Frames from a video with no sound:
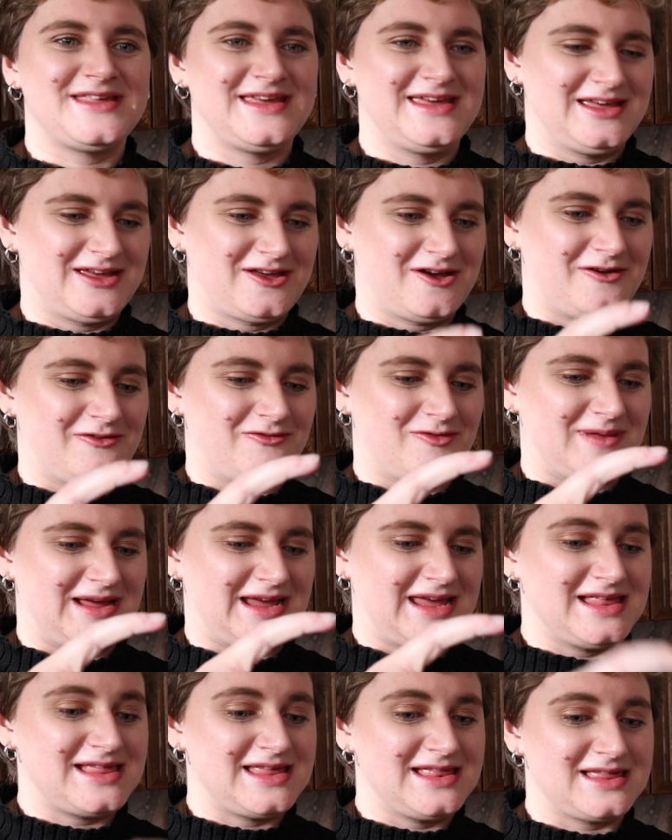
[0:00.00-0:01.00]
see it go from
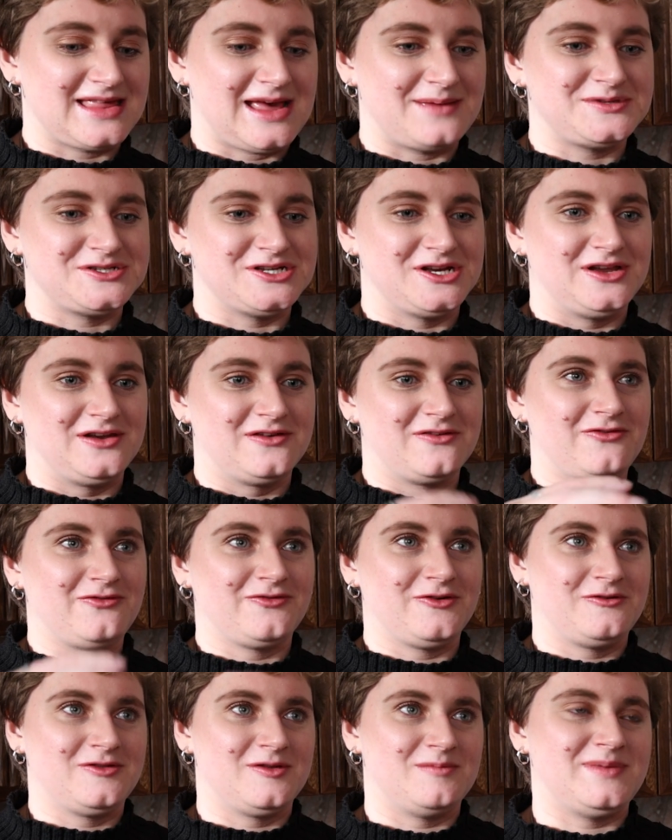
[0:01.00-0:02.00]
like its inception
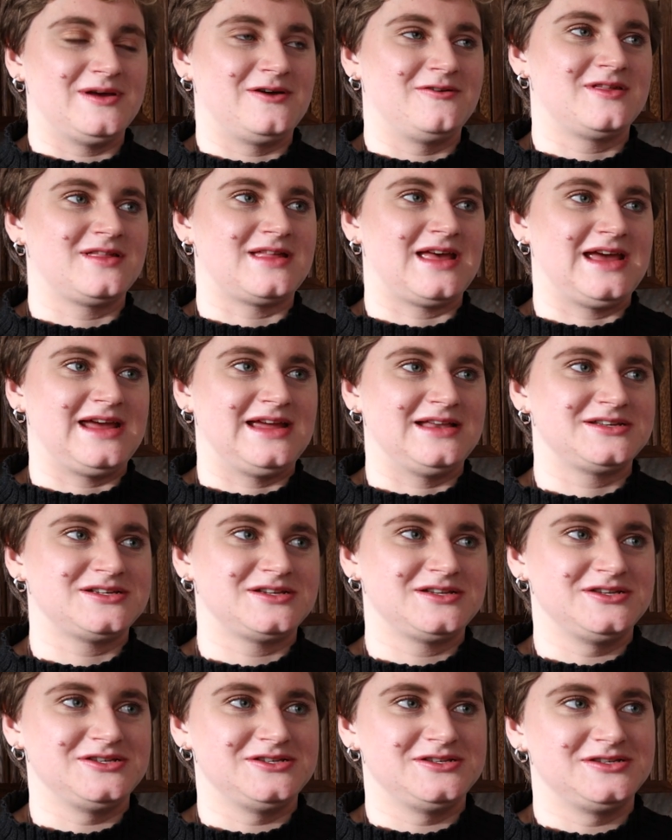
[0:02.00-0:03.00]
through the build stage
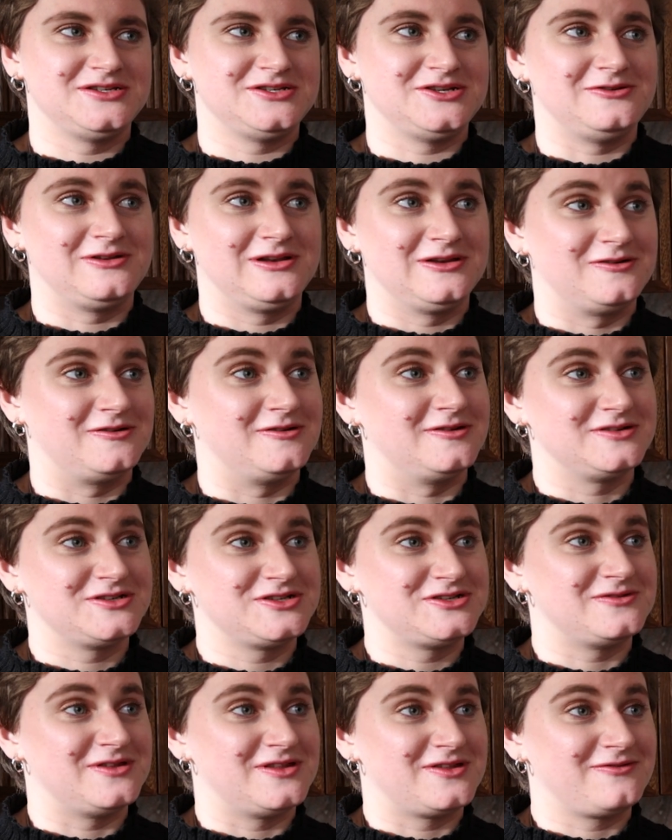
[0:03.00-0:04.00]
to
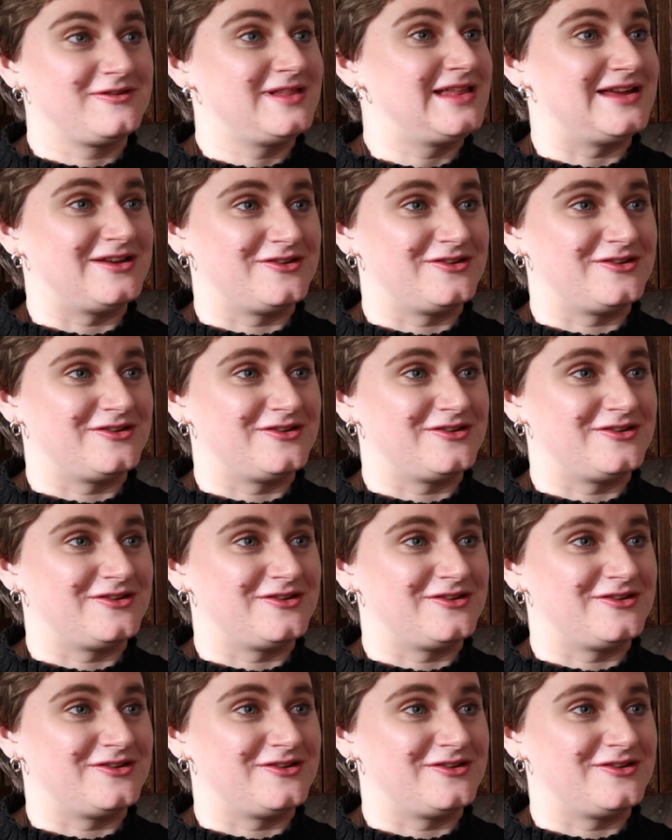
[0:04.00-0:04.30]
launch was really